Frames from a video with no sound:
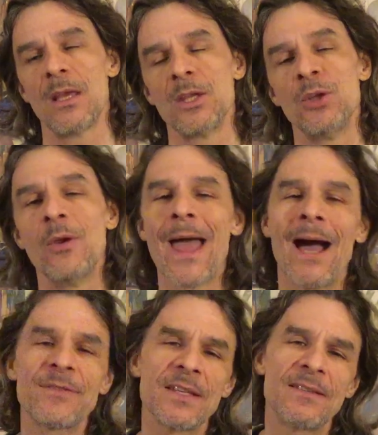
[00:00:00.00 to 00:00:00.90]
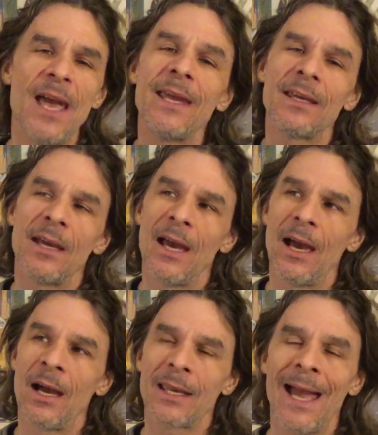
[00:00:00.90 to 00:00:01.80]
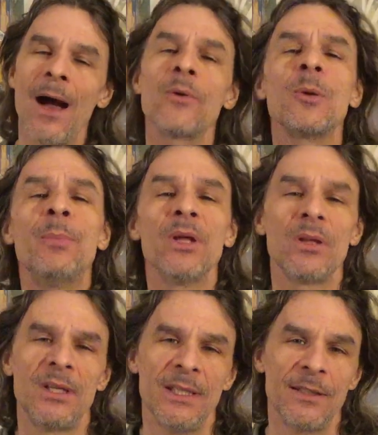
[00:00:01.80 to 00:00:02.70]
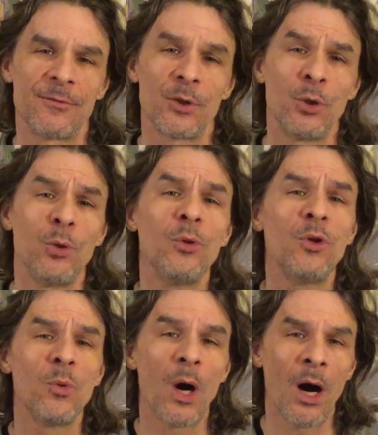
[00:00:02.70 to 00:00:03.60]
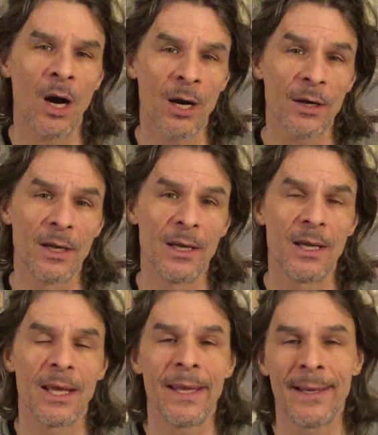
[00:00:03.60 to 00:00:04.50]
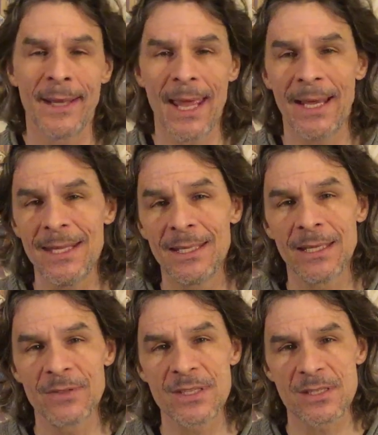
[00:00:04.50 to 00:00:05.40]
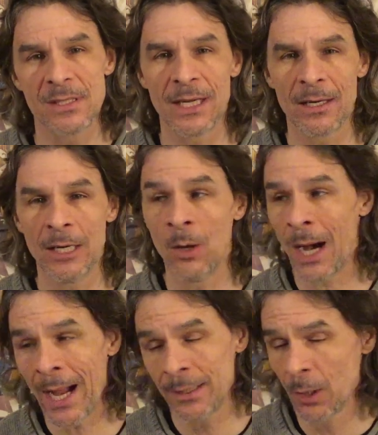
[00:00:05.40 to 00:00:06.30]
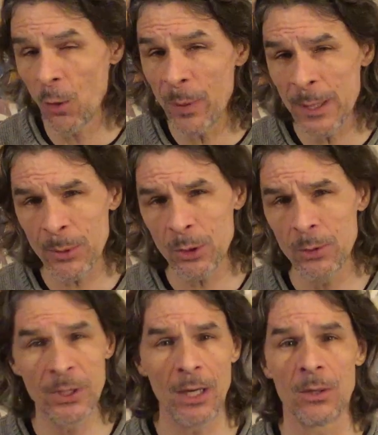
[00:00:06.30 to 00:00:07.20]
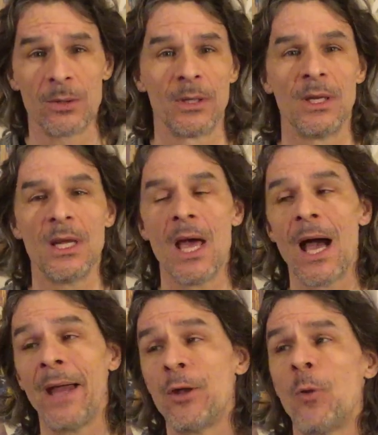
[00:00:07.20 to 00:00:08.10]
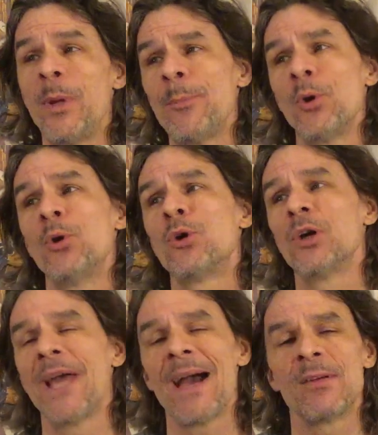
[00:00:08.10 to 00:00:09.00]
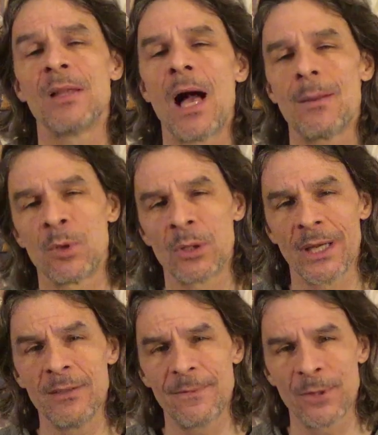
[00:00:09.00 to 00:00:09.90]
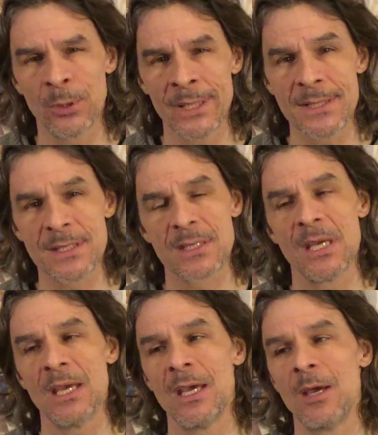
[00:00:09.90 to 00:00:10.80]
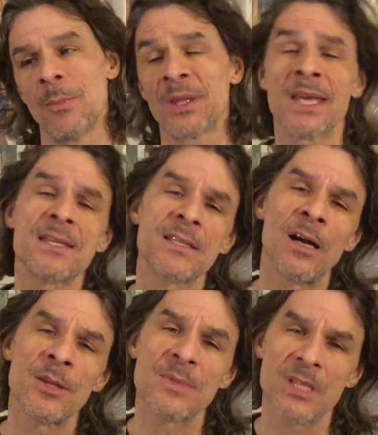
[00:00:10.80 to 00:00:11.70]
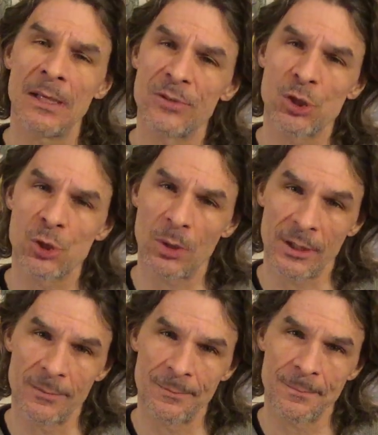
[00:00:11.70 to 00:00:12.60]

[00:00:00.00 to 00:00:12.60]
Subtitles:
You have to take accountability for who you are in any given scenario. I know people who don't. I know people who could have a lot more influence, but they sell themselves short.